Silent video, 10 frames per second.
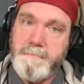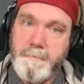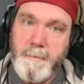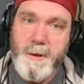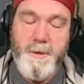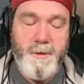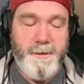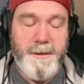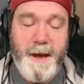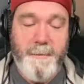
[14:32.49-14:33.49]
which
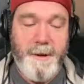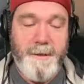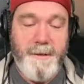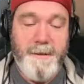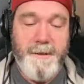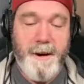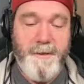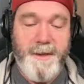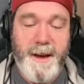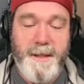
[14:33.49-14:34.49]
I would dare
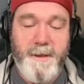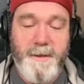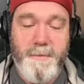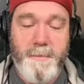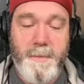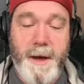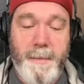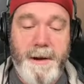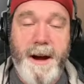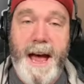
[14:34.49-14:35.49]
say they
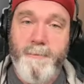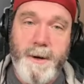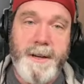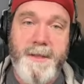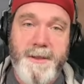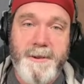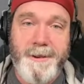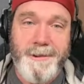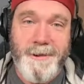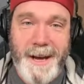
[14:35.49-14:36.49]
better have one
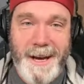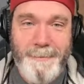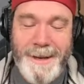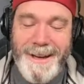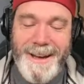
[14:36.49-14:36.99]
considering their name.